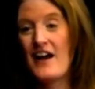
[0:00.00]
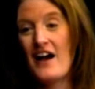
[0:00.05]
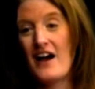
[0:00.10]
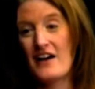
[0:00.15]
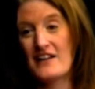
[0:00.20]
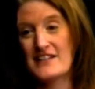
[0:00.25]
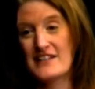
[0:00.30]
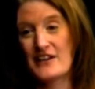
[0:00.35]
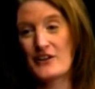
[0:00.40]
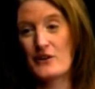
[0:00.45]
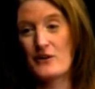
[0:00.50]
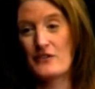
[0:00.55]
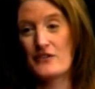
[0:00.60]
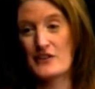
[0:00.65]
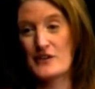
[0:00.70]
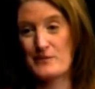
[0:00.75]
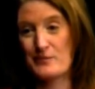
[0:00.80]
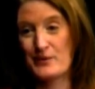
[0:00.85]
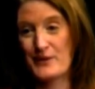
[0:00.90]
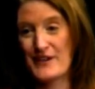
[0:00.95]
I'll take over
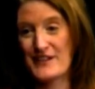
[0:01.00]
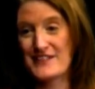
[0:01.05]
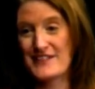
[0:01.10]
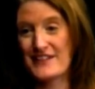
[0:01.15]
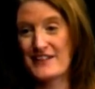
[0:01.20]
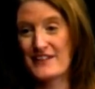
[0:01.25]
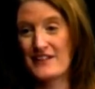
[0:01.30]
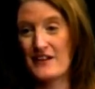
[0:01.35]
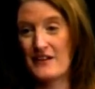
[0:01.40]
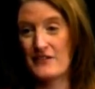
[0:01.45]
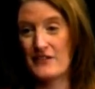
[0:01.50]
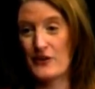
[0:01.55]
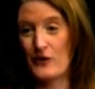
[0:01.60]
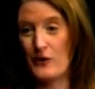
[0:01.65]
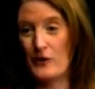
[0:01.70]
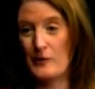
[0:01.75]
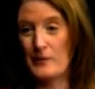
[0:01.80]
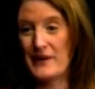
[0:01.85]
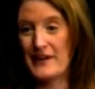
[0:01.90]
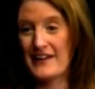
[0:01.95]
as president of the
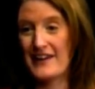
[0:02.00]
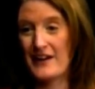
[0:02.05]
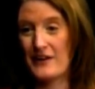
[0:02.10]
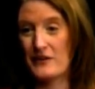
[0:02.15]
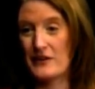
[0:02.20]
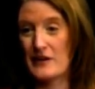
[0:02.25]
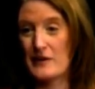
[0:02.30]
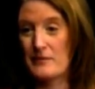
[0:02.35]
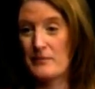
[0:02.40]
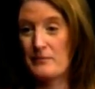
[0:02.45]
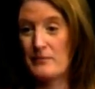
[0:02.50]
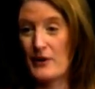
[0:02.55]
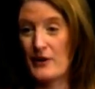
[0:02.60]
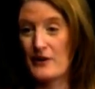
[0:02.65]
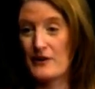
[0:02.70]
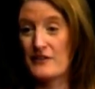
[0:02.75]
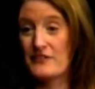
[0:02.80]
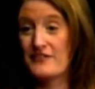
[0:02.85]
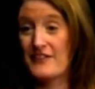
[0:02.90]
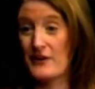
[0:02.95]
Albany County
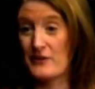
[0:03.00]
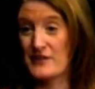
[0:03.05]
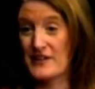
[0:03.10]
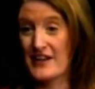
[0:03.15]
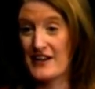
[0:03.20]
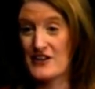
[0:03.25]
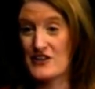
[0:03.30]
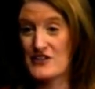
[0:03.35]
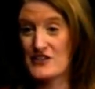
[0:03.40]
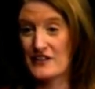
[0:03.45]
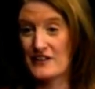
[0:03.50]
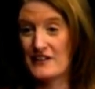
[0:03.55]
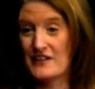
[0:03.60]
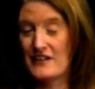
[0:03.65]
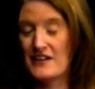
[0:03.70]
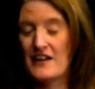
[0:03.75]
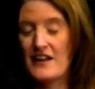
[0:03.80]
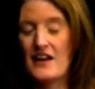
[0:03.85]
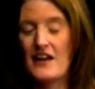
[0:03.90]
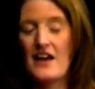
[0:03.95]
Bar
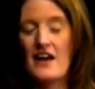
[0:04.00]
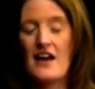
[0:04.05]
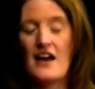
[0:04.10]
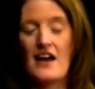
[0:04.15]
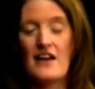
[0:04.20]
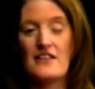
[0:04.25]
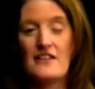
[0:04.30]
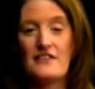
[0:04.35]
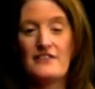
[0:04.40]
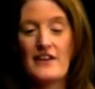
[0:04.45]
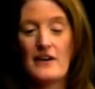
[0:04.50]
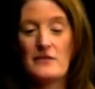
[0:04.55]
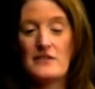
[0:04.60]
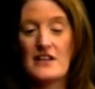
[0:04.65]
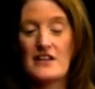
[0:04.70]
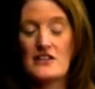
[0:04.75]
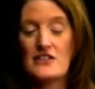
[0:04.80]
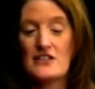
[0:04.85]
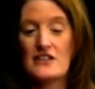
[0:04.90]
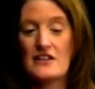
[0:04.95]
Foundation, mm-hmm. and the
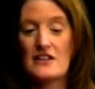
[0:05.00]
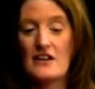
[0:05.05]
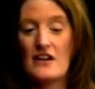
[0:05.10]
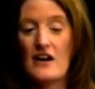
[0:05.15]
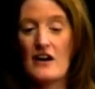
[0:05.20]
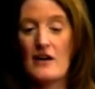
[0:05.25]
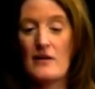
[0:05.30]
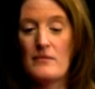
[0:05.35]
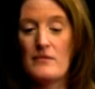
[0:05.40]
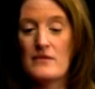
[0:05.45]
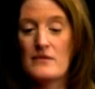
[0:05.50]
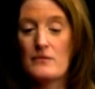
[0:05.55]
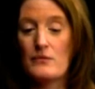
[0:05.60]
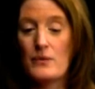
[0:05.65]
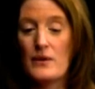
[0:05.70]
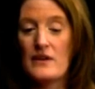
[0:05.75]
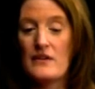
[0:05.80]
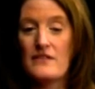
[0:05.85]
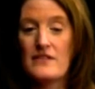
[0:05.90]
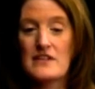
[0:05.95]
foundation um,
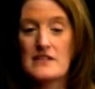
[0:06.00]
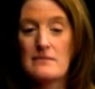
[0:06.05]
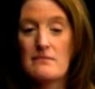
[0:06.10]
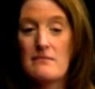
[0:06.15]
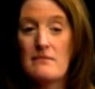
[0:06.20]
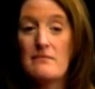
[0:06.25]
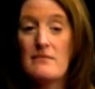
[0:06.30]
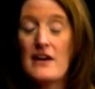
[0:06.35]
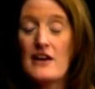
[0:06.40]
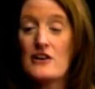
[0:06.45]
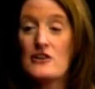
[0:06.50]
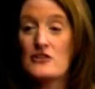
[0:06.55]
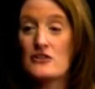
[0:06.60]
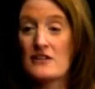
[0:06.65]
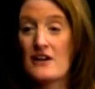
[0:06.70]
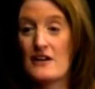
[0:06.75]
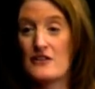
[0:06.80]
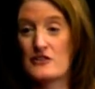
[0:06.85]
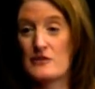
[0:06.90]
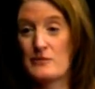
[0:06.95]
one of its major
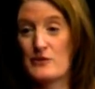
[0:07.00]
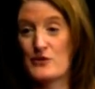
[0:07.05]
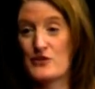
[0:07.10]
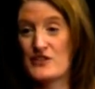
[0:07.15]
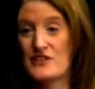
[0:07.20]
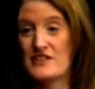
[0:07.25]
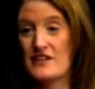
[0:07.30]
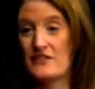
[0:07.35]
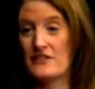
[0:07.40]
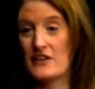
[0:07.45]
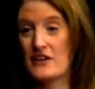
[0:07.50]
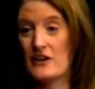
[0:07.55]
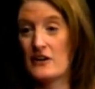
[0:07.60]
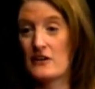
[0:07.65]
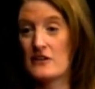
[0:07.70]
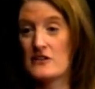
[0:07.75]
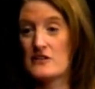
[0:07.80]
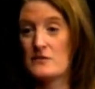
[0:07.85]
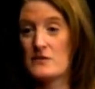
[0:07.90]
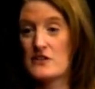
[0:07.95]
contributions every
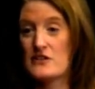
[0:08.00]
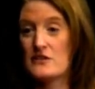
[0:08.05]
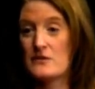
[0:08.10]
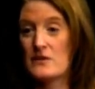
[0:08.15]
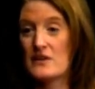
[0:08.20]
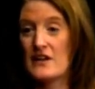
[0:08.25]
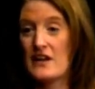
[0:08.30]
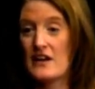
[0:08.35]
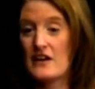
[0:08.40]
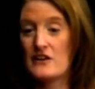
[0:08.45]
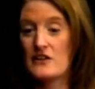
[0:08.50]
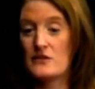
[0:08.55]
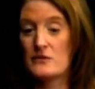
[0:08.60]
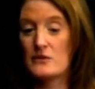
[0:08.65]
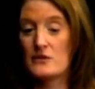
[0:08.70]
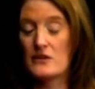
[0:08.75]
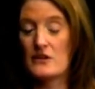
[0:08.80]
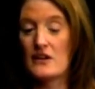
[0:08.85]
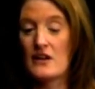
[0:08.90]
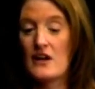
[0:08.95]
year is we do an
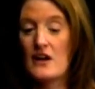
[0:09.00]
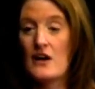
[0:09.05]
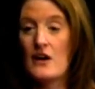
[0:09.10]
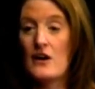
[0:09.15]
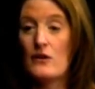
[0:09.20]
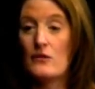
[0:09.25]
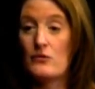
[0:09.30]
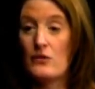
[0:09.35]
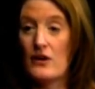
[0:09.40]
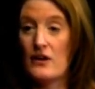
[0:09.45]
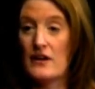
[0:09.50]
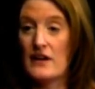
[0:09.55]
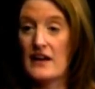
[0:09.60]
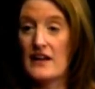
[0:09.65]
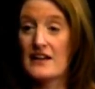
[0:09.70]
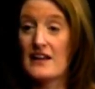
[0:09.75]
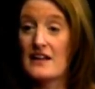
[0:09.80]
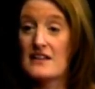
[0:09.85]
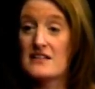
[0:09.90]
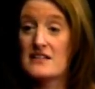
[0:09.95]
annual run
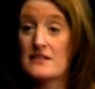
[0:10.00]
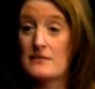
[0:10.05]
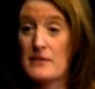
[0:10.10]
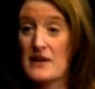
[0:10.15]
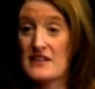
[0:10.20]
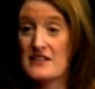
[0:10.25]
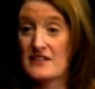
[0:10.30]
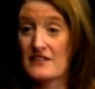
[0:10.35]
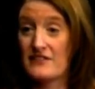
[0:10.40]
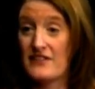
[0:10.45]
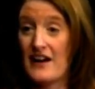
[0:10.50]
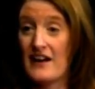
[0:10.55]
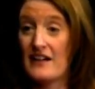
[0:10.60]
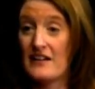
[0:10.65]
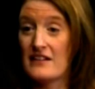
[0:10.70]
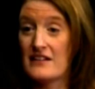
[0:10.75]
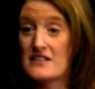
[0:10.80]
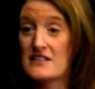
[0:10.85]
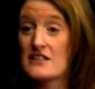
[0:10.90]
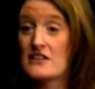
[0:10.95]
against domestic
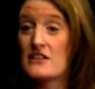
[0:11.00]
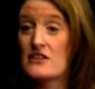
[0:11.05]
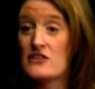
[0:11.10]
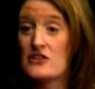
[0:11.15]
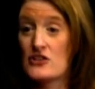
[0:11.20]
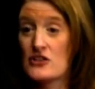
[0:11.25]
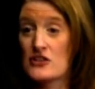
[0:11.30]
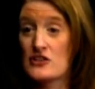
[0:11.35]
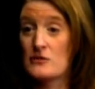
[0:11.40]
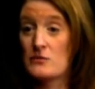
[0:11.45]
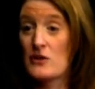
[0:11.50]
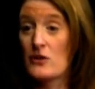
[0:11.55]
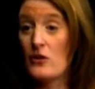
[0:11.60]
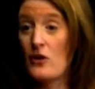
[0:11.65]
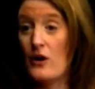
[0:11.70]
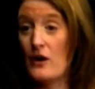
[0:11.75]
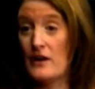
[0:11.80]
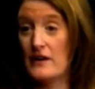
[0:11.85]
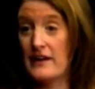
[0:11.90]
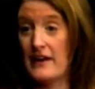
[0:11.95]
violence in conjunction with
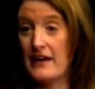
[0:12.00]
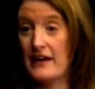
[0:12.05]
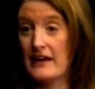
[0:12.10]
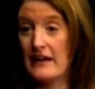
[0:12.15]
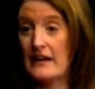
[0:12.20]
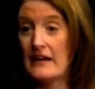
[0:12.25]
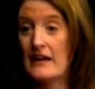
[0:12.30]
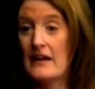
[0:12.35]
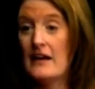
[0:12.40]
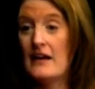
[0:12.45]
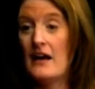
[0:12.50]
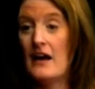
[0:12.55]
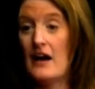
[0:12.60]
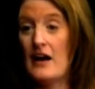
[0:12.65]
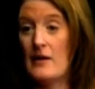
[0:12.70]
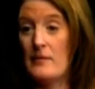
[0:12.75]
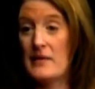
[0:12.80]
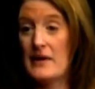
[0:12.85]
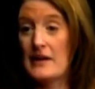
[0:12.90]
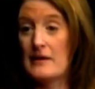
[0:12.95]
Law Day
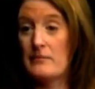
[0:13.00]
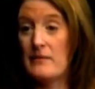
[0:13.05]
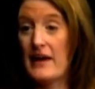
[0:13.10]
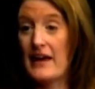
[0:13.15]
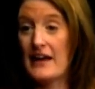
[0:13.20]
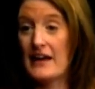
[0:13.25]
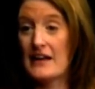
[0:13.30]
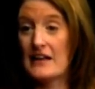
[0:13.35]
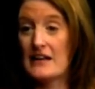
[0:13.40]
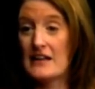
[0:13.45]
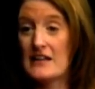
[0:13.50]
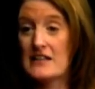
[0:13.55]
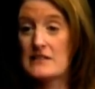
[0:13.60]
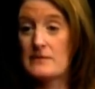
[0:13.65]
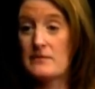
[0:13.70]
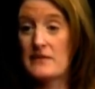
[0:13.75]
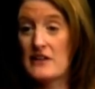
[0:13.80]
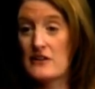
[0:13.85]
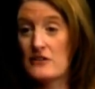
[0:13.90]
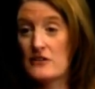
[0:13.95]
um, in May, and it's
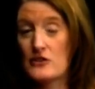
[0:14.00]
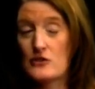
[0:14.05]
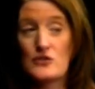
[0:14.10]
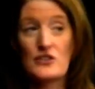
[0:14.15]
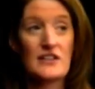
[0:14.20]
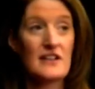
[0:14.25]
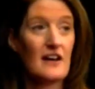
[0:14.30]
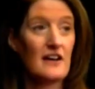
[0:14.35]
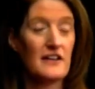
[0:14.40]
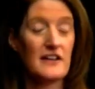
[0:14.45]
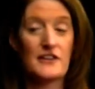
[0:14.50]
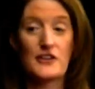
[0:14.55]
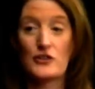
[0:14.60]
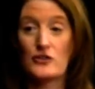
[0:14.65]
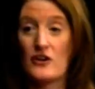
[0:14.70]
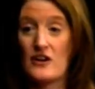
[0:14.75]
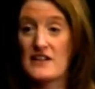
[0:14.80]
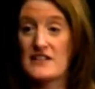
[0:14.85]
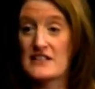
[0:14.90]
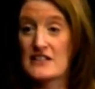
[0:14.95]
either usually held at the
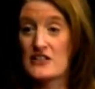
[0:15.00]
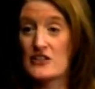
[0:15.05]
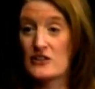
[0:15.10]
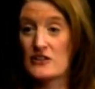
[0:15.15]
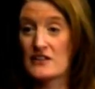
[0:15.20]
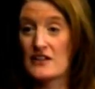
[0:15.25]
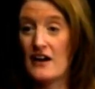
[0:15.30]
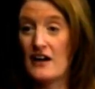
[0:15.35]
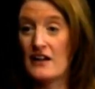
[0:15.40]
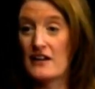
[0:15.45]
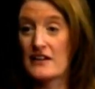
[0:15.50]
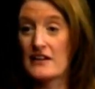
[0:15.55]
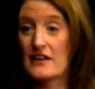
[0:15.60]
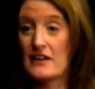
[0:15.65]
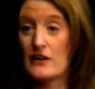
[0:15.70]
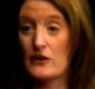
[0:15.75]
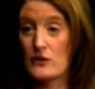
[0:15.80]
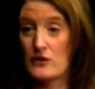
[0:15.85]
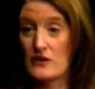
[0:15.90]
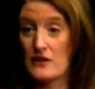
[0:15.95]
Crossings here in
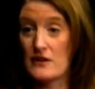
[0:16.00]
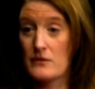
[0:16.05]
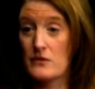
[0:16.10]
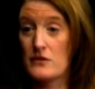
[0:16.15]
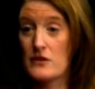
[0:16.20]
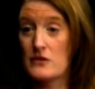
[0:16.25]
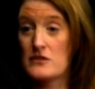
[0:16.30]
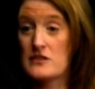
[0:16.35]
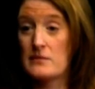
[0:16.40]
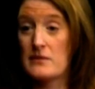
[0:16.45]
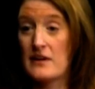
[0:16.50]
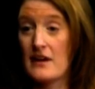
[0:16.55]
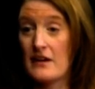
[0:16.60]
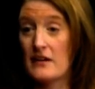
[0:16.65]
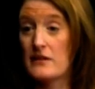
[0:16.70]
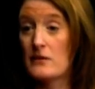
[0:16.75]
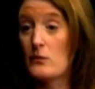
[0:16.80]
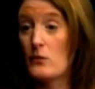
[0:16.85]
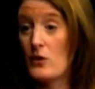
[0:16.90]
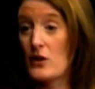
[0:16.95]
Colonie or it used to be
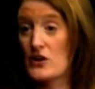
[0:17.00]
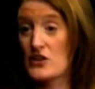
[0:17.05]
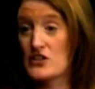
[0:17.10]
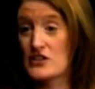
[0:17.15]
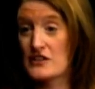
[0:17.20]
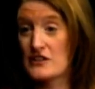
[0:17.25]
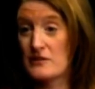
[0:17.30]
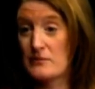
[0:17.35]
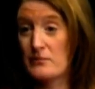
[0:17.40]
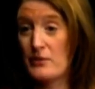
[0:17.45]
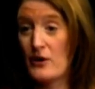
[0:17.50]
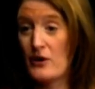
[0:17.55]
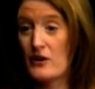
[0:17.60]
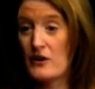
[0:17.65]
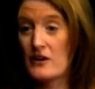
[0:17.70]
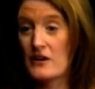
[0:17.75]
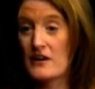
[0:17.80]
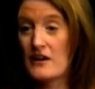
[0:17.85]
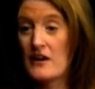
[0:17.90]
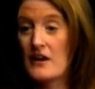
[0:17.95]
held in Washington
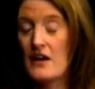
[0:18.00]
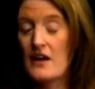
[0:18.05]
Park.